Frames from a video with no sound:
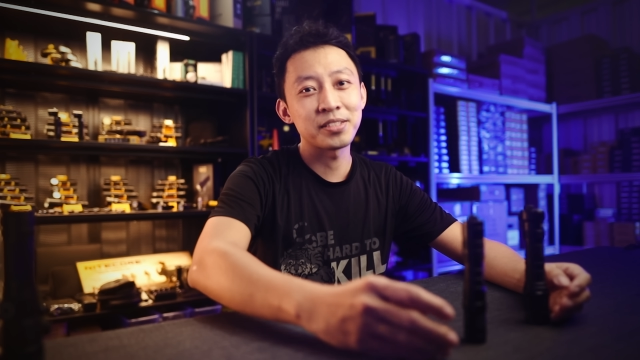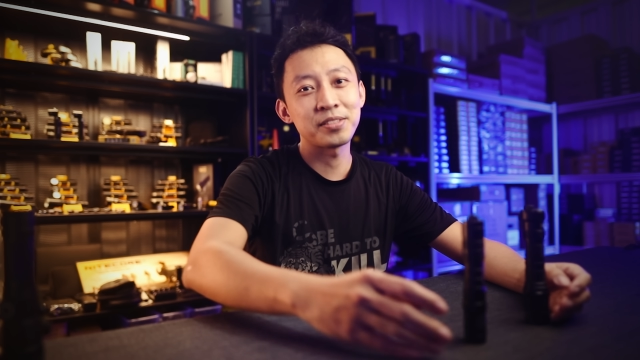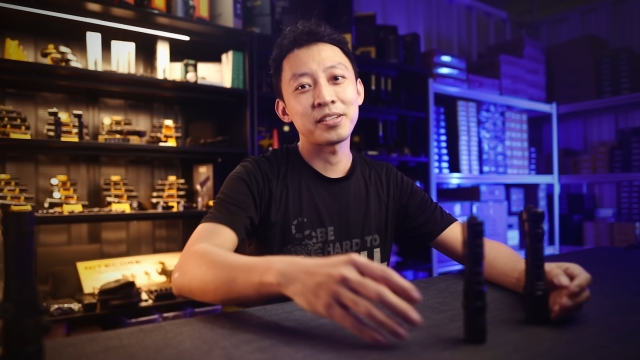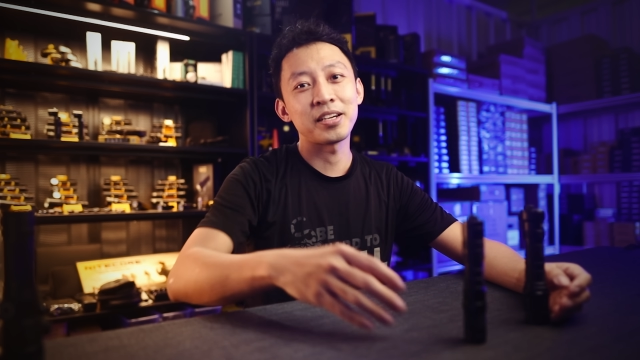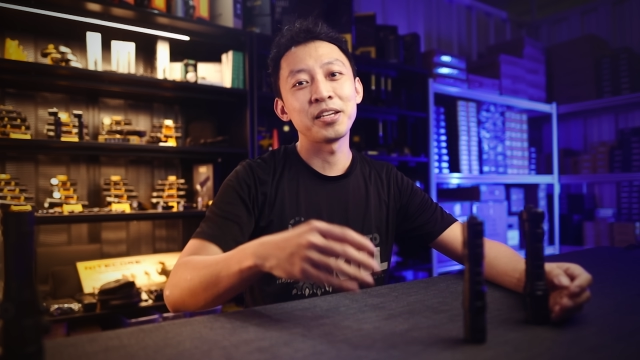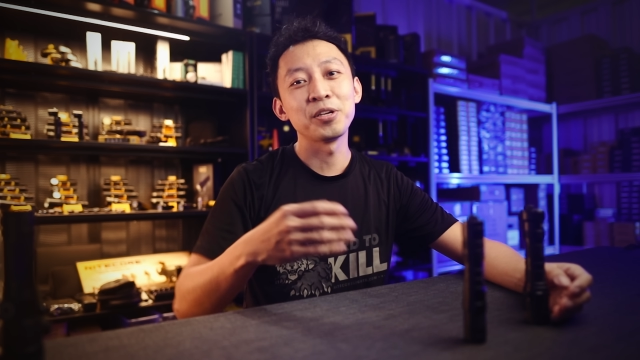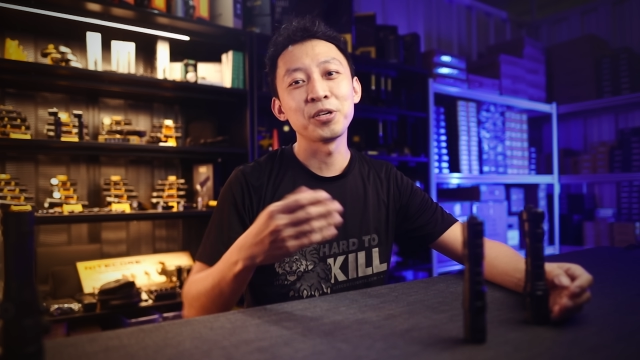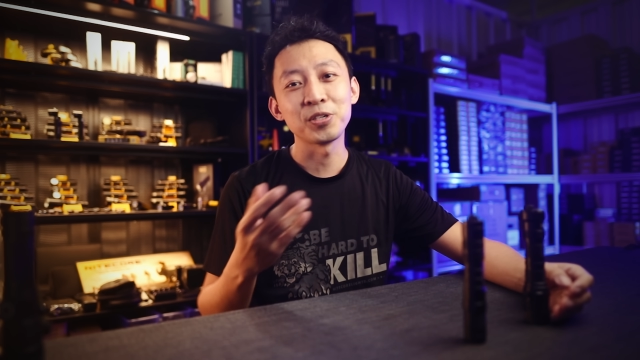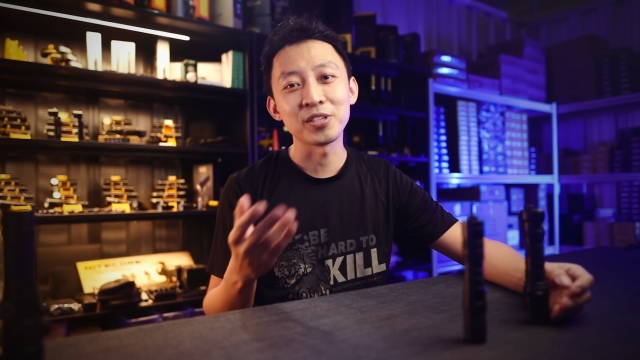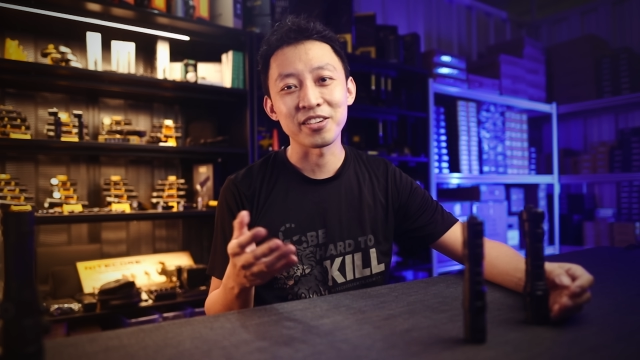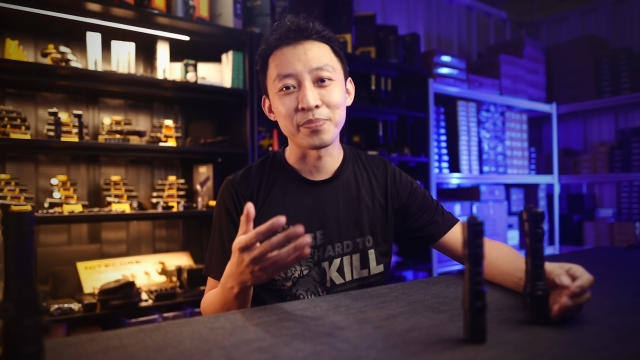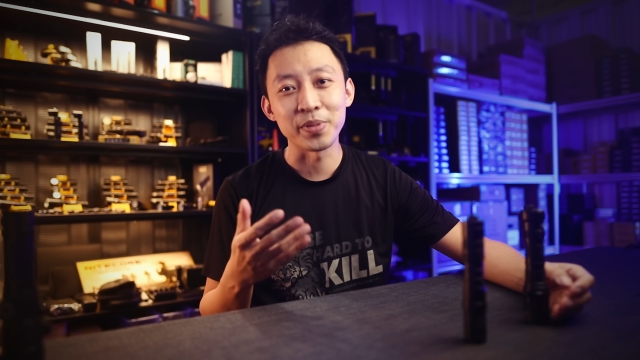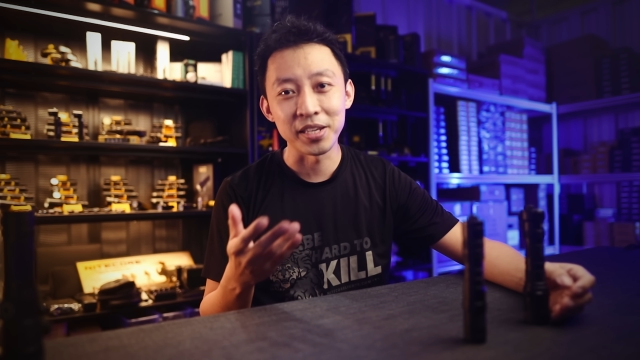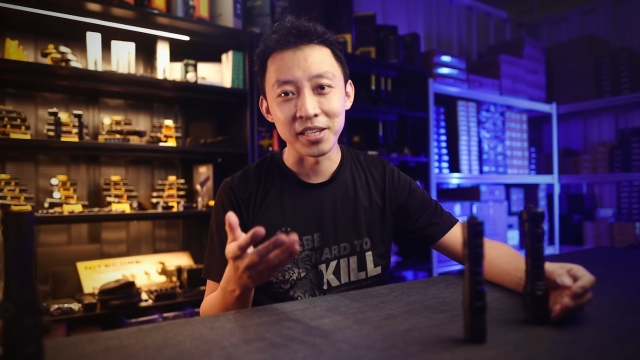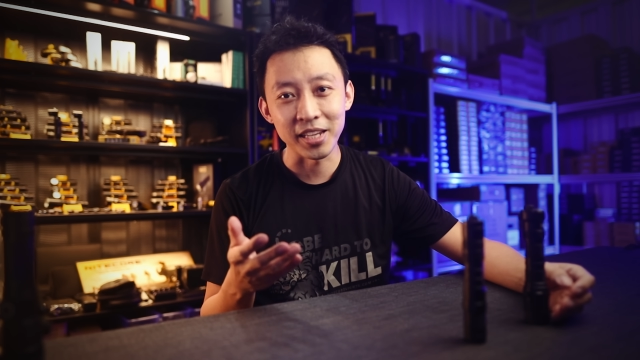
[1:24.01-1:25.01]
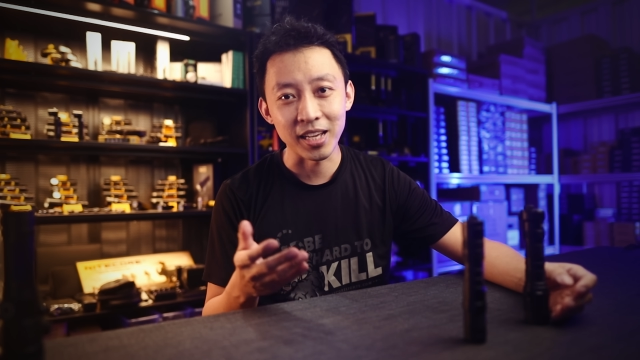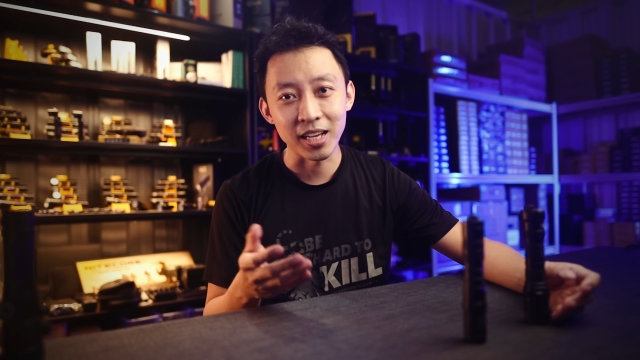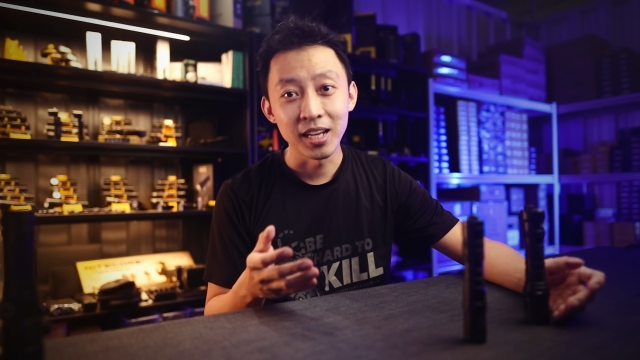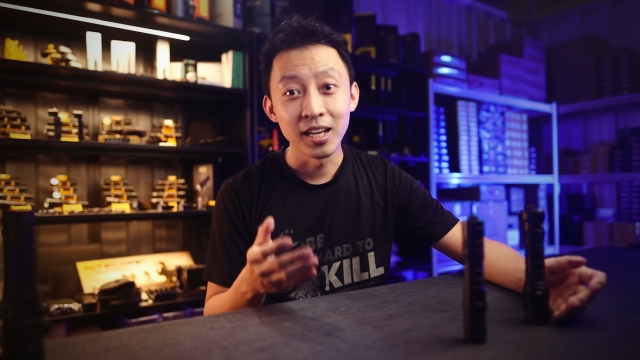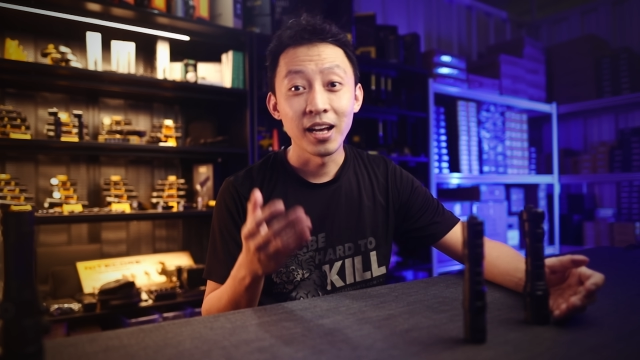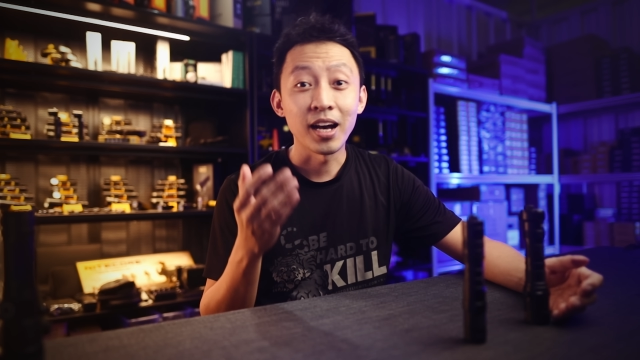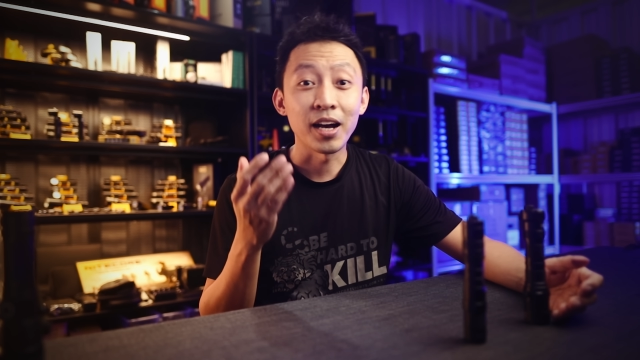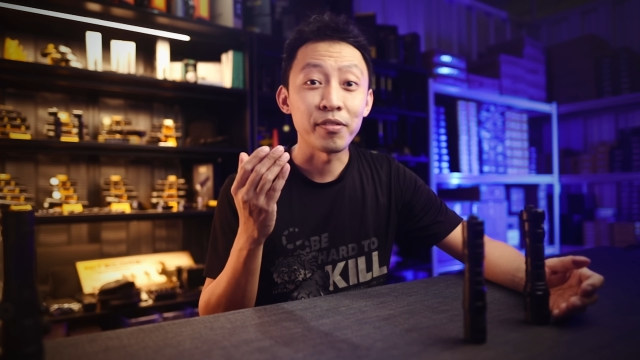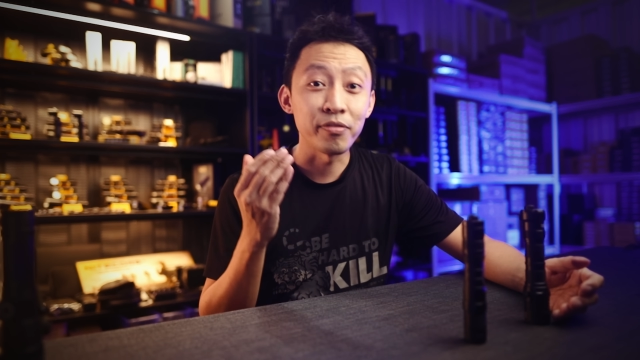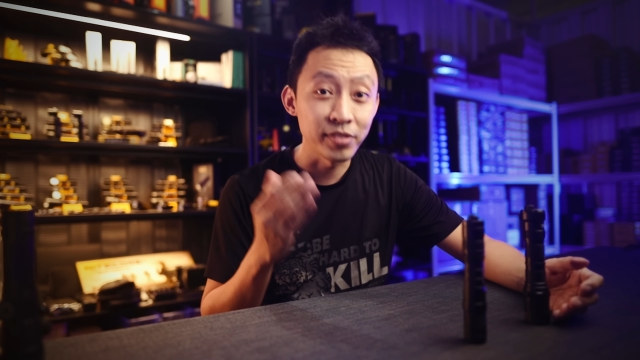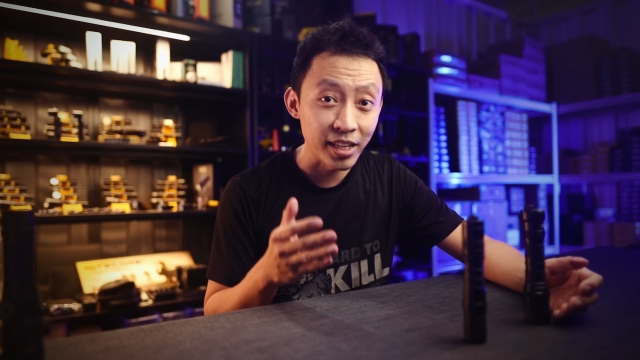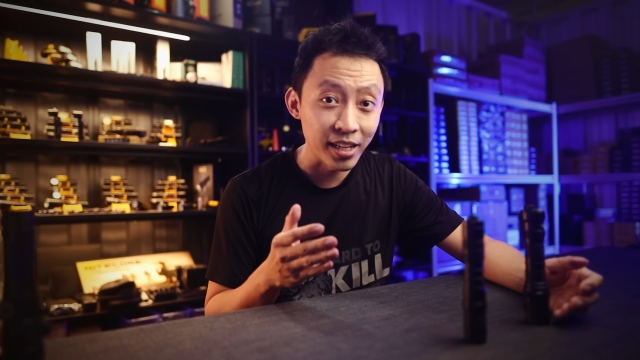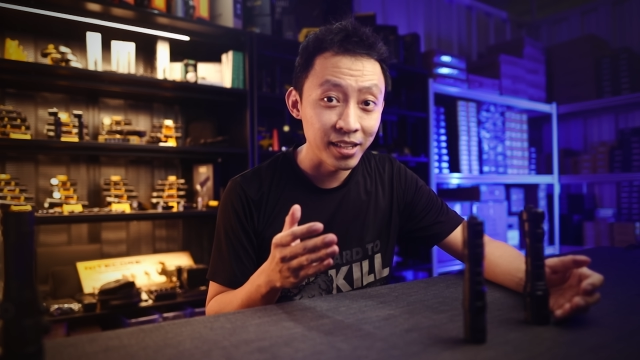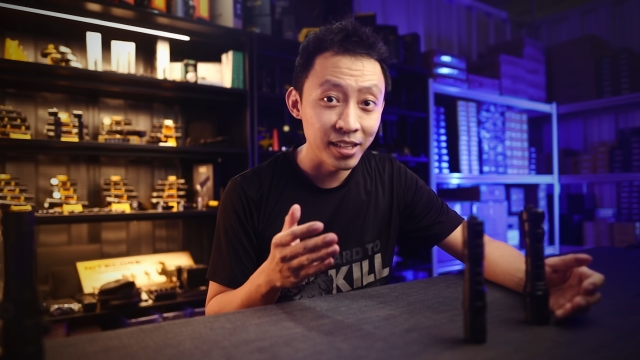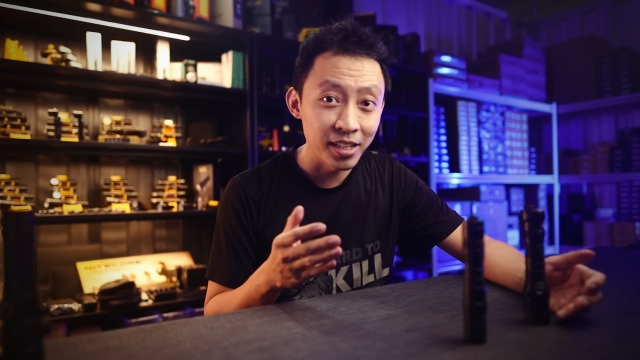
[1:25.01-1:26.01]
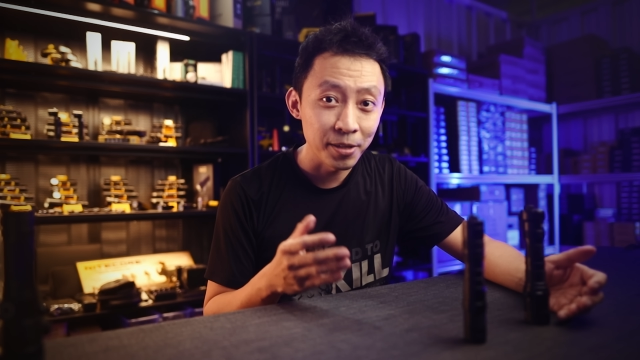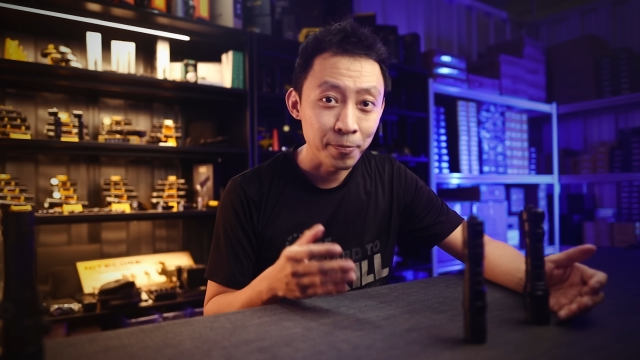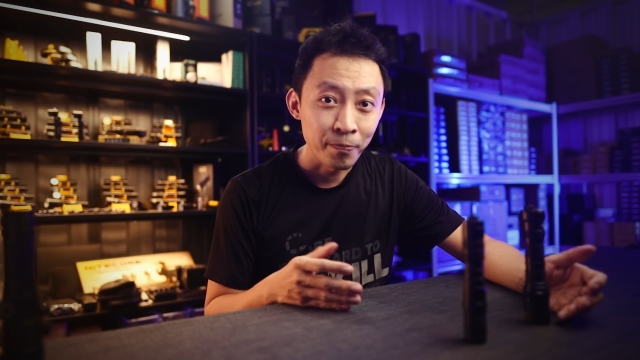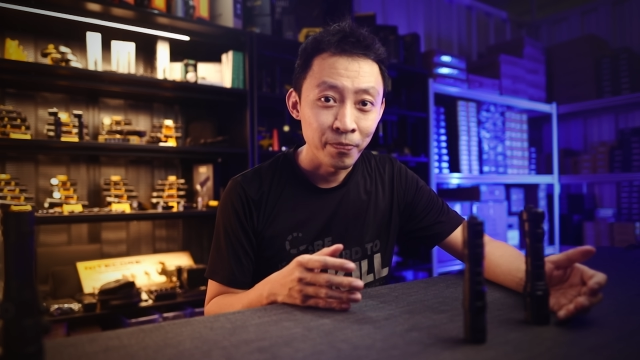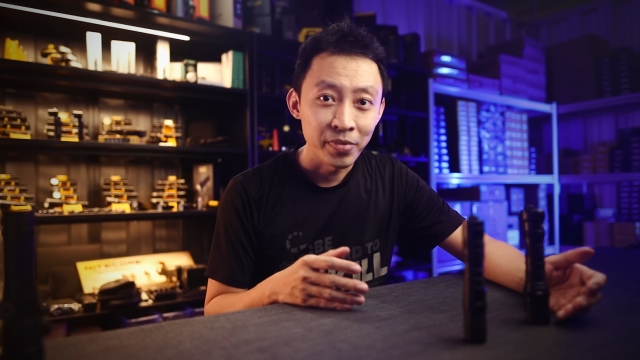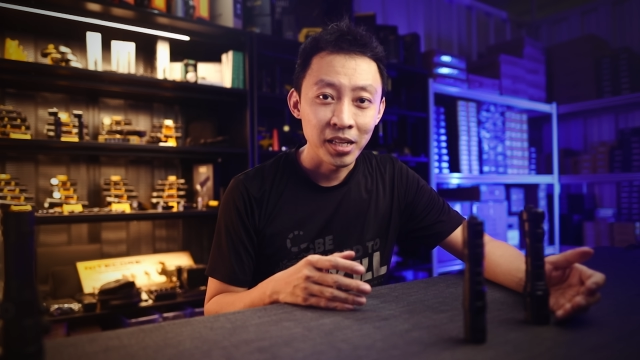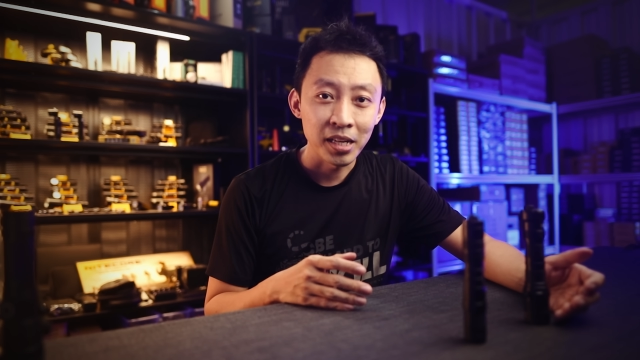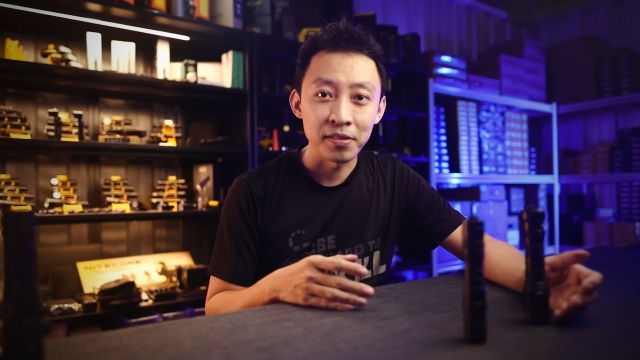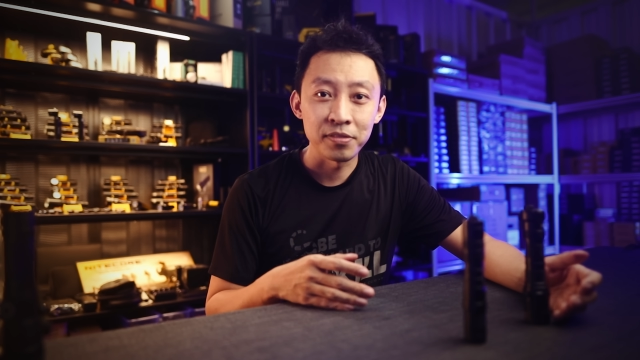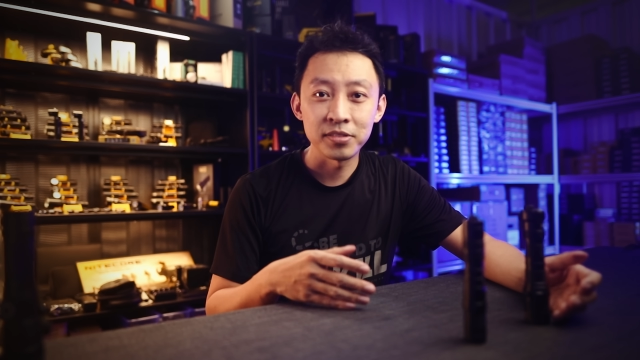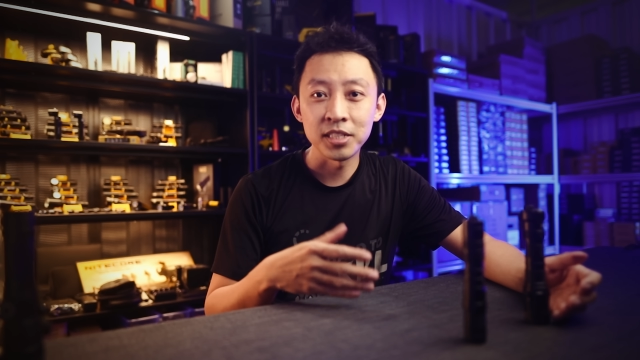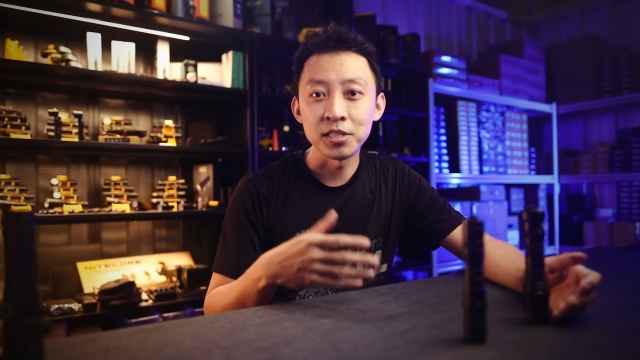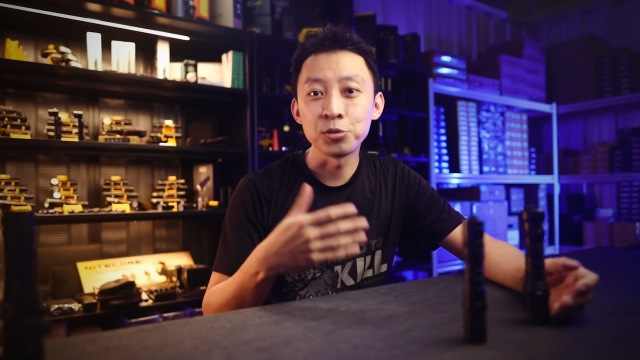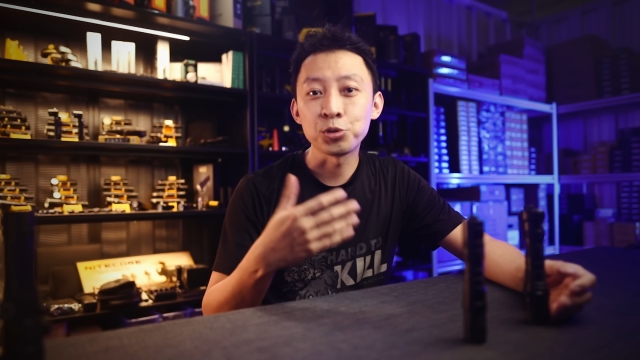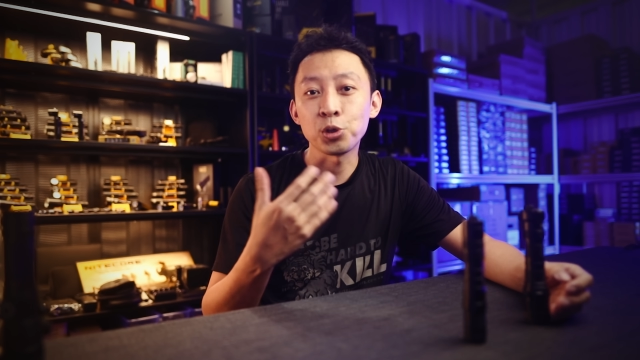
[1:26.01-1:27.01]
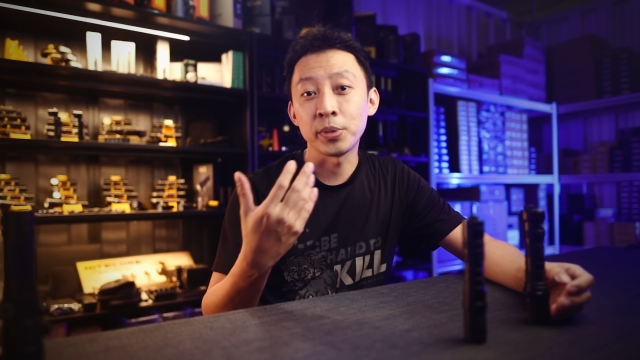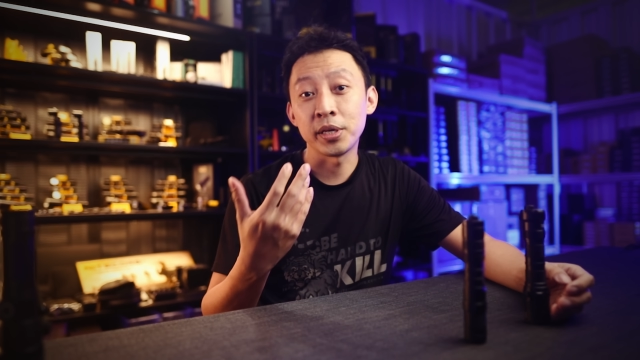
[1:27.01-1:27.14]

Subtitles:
So I know I've been there, I've done it, I've seen so